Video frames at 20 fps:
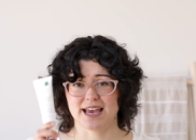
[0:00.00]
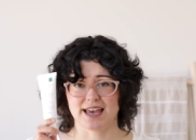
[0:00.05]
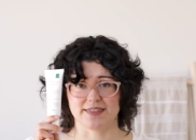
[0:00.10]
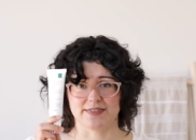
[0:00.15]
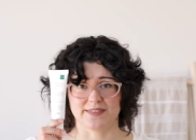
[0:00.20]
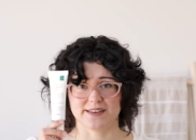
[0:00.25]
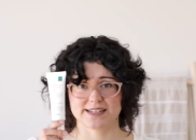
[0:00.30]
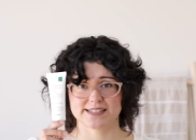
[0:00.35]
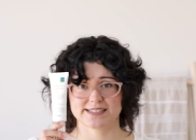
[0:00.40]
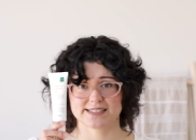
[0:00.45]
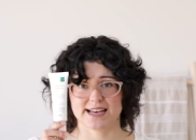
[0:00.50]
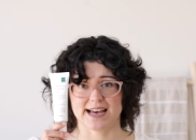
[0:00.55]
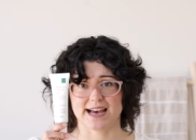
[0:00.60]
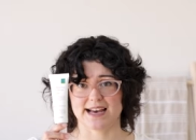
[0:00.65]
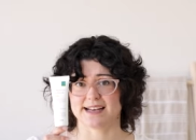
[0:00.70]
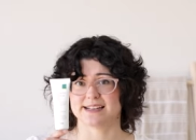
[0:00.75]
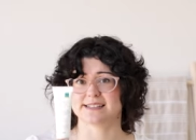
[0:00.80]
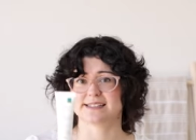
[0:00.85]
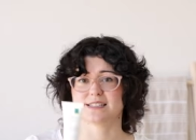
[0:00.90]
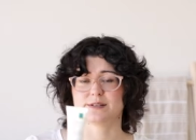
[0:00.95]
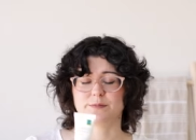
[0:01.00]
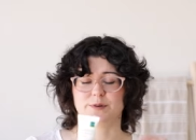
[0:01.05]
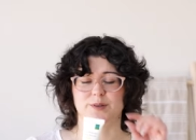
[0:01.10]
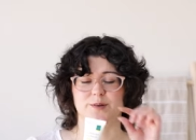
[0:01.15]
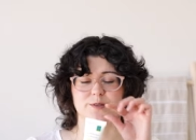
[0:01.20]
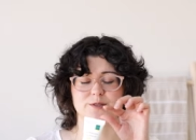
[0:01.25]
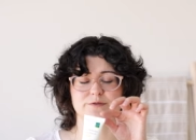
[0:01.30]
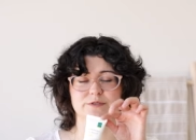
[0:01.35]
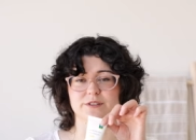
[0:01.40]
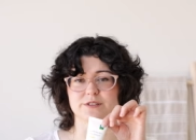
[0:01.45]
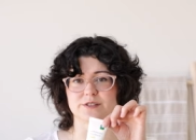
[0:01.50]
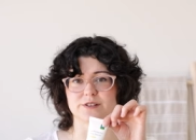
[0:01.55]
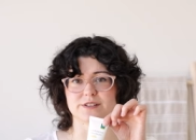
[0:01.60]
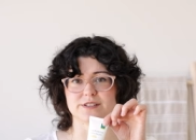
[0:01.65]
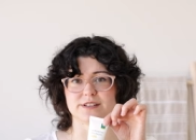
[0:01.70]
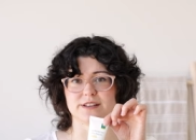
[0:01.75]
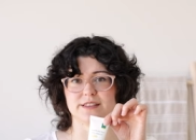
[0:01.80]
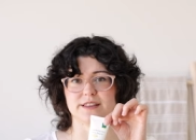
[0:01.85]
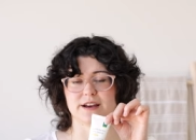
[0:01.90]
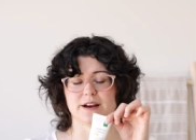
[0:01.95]
And this has some of those
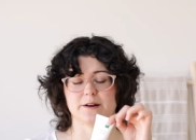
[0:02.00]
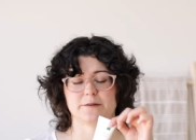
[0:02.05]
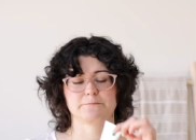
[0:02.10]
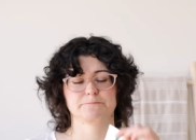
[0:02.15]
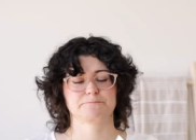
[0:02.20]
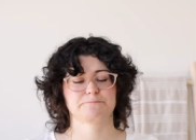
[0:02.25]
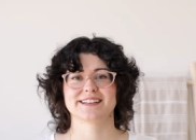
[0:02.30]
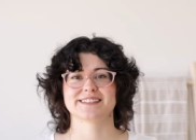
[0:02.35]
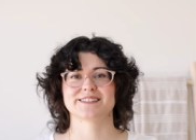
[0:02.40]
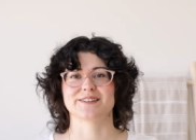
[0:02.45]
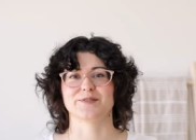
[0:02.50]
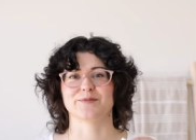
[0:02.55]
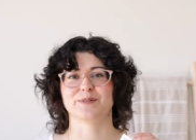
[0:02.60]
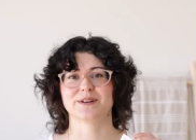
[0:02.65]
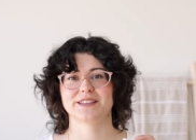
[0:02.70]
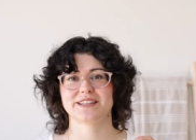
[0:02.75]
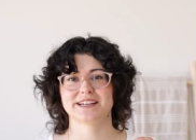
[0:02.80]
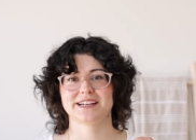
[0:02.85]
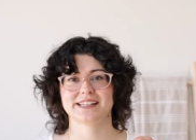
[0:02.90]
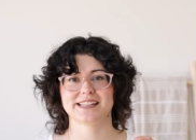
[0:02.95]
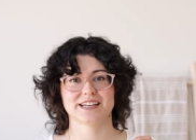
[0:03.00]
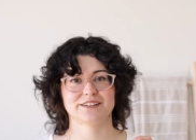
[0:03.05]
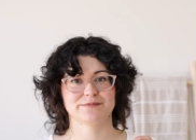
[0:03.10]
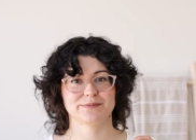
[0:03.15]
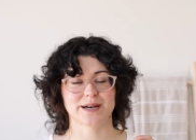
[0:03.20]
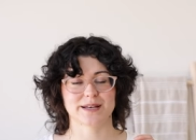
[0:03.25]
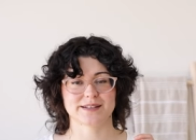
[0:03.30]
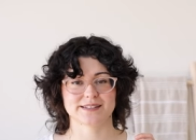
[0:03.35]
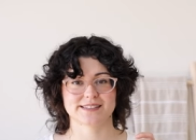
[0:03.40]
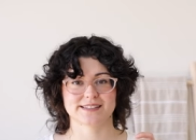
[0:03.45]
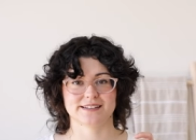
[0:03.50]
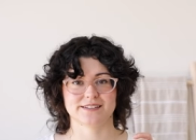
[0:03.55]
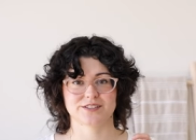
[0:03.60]
filters in there. So one thing I love about this